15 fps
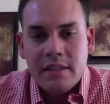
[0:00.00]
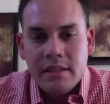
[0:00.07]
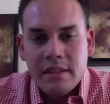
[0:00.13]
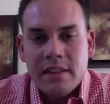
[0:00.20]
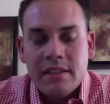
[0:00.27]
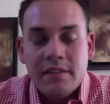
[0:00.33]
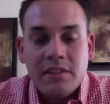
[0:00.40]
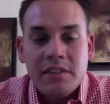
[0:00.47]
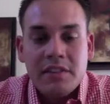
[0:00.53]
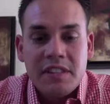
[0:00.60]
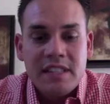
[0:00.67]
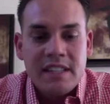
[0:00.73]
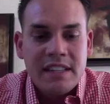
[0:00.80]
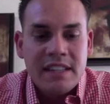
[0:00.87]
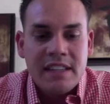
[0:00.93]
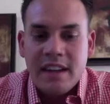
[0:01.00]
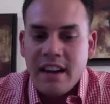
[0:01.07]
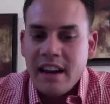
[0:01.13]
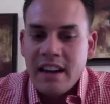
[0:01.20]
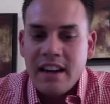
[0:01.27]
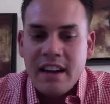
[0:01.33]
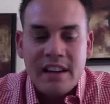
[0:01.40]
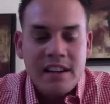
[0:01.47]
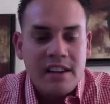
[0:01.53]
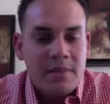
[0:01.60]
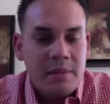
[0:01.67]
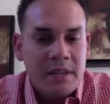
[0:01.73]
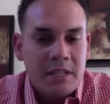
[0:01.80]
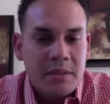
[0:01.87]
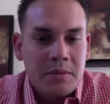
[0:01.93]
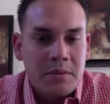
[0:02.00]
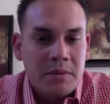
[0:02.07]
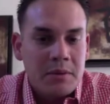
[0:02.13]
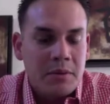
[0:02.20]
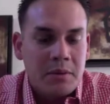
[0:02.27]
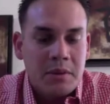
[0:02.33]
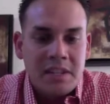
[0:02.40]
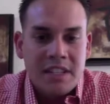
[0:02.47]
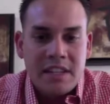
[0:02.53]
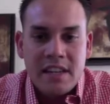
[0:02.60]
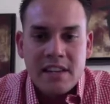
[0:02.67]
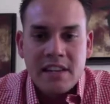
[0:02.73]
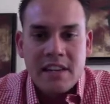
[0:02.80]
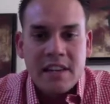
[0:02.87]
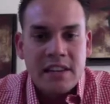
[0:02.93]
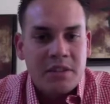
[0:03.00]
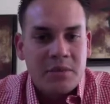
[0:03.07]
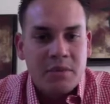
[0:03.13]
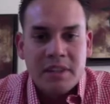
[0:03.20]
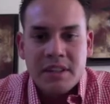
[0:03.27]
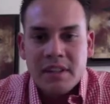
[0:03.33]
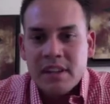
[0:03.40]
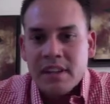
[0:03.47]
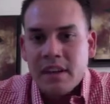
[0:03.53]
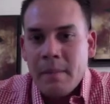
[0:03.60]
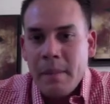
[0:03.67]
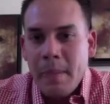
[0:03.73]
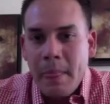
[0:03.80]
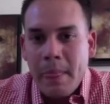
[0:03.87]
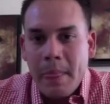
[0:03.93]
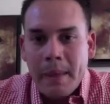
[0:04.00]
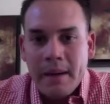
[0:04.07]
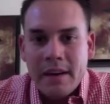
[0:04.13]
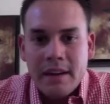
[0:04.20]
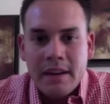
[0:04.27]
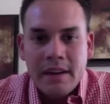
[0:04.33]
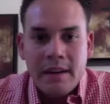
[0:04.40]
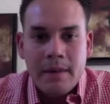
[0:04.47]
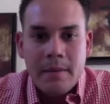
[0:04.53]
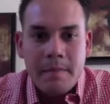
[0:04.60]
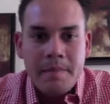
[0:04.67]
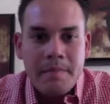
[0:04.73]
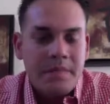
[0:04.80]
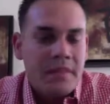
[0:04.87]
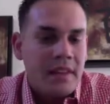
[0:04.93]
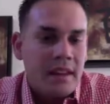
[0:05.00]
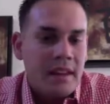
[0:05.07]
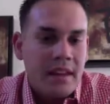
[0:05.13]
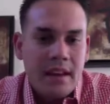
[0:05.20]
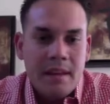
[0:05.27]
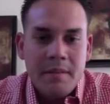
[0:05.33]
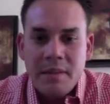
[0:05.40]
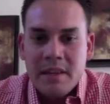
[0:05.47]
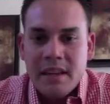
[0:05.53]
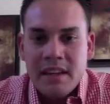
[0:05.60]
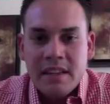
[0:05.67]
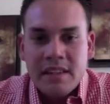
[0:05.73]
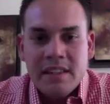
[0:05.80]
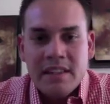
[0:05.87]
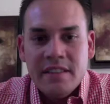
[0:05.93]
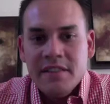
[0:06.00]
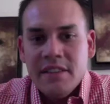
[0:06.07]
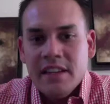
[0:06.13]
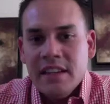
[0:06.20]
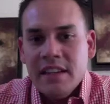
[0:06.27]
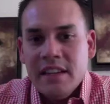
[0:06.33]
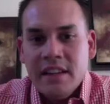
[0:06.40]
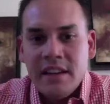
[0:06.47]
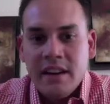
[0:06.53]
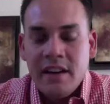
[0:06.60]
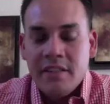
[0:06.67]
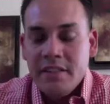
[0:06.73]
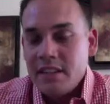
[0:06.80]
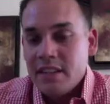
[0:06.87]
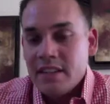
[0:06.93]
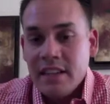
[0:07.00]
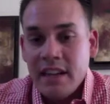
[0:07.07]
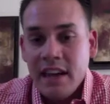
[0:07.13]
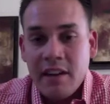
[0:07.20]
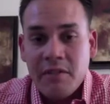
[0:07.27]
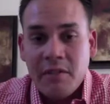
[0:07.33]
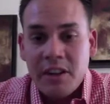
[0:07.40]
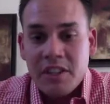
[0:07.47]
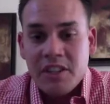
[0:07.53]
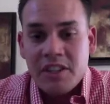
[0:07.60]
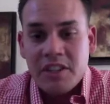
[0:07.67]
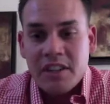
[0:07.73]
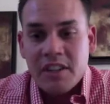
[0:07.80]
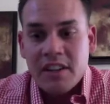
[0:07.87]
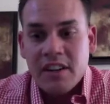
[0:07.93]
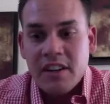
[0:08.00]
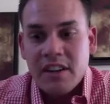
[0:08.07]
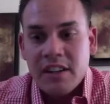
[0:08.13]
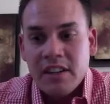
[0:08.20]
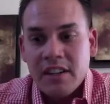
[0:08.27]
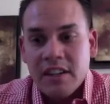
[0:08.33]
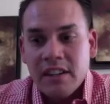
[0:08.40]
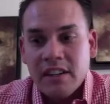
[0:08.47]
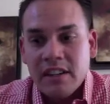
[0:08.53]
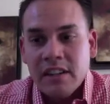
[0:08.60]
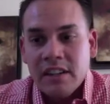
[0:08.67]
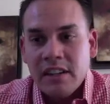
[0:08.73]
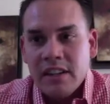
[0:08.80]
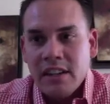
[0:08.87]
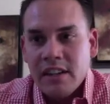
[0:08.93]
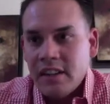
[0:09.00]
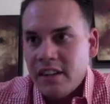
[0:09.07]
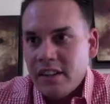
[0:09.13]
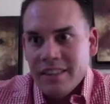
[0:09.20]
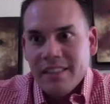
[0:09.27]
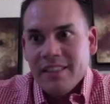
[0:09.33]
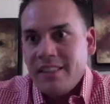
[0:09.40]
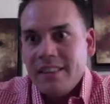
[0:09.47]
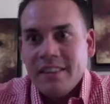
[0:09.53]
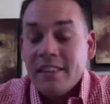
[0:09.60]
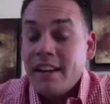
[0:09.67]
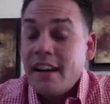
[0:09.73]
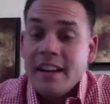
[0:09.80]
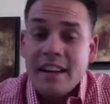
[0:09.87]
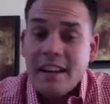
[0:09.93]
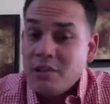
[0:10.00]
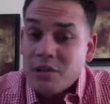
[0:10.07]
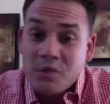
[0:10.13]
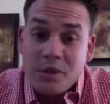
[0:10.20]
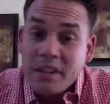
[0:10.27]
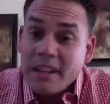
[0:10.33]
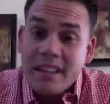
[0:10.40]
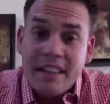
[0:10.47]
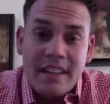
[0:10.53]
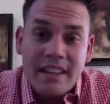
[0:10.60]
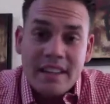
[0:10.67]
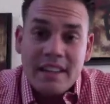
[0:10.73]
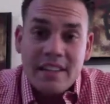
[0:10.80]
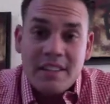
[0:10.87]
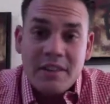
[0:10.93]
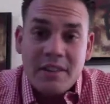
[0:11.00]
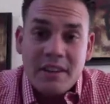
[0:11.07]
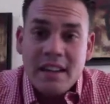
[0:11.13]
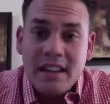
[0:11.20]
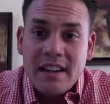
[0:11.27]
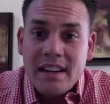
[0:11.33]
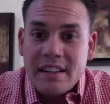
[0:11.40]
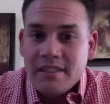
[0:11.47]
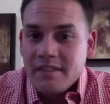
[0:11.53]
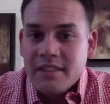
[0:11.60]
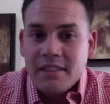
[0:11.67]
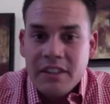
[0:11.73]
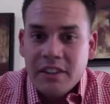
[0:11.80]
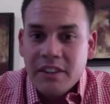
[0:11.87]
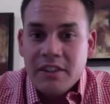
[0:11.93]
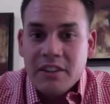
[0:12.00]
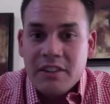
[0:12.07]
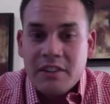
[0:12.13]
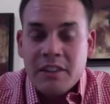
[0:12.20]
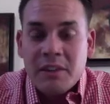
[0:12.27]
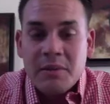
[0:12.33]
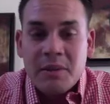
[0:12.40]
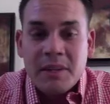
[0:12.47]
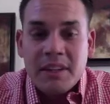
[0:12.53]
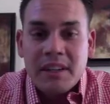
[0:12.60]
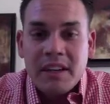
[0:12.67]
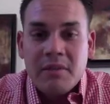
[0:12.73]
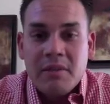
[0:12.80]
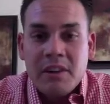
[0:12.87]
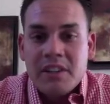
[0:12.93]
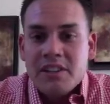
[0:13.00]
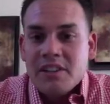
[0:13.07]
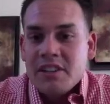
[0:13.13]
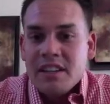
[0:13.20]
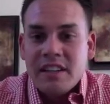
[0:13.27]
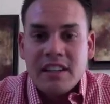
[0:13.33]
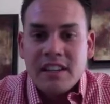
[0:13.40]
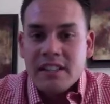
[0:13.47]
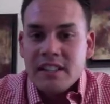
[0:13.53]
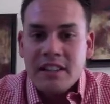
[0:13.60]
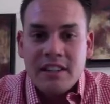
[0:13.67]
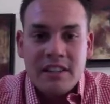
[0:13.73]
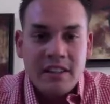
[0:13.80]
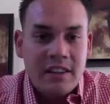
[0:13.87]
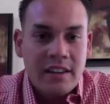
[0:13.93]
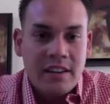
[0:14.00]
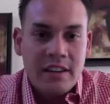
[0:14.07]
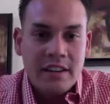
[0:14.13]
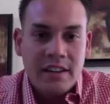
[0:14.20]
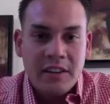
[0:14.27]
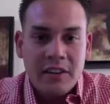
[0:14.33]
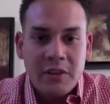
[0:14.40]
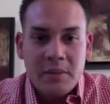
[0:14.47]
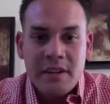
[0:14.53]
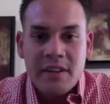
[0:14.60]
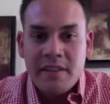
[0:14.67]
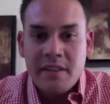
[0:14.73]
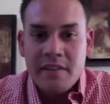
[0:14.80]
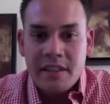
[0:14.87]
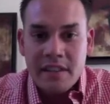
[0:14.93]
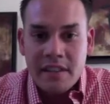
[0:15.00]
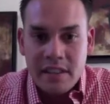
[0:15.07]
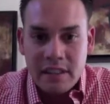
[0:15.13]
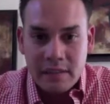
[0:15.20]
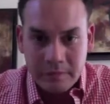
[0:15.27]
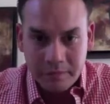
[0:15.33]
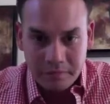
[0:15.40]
influence in it. I got it on my Score Center, Twitter, NBA TV. Obviously, I watched it on the online. I was working that day, so during work, I watched it and got to hear a little bit of everything.